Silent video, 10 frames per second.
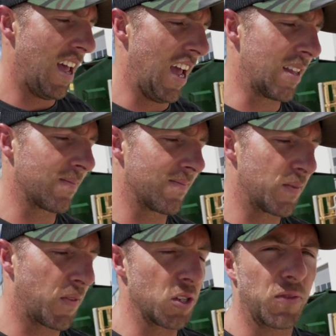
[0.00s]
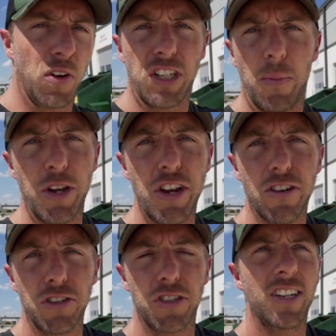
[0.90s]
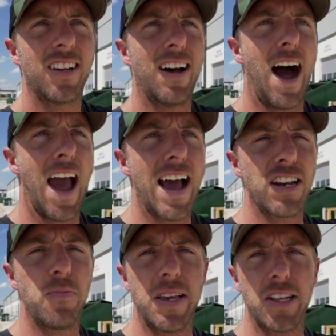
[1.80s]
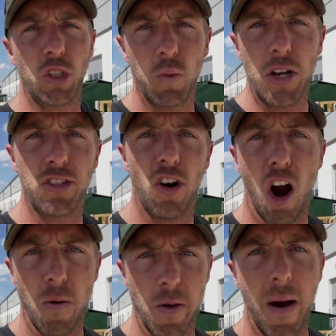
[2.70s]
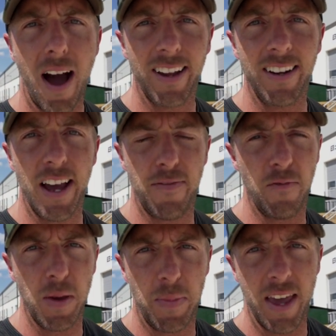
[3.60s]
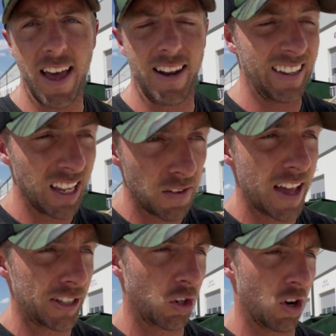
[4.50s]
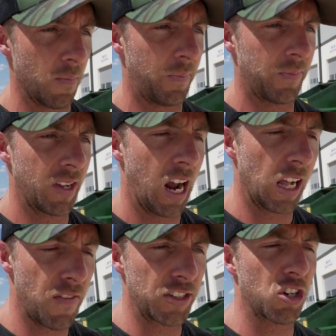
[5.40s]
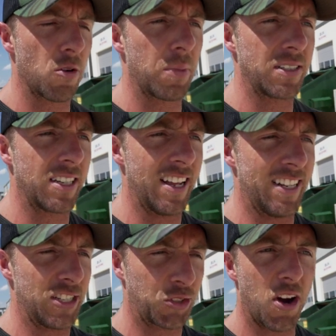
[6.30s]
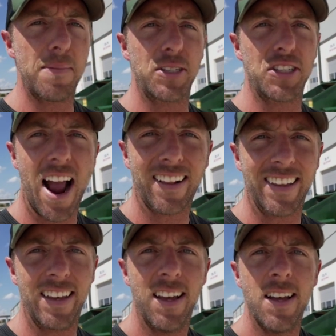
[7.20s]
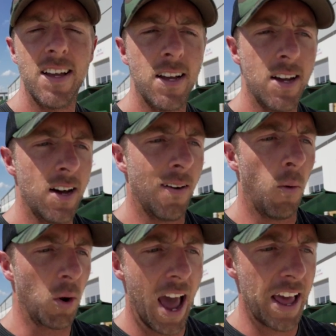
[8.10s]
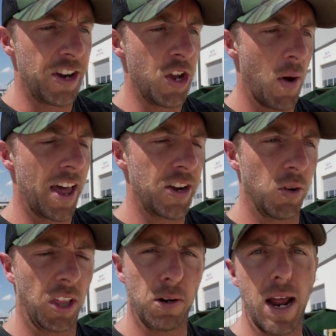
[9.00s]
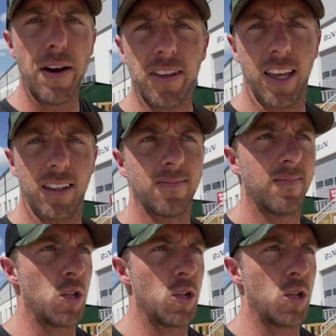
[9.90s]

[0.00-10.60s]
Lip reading: And for those first couple years, I had to be the Swiss Army pocket knife of BPN. And I love that term. I love that term because it describes exactly what I had to do. I had to do a little bit of everything.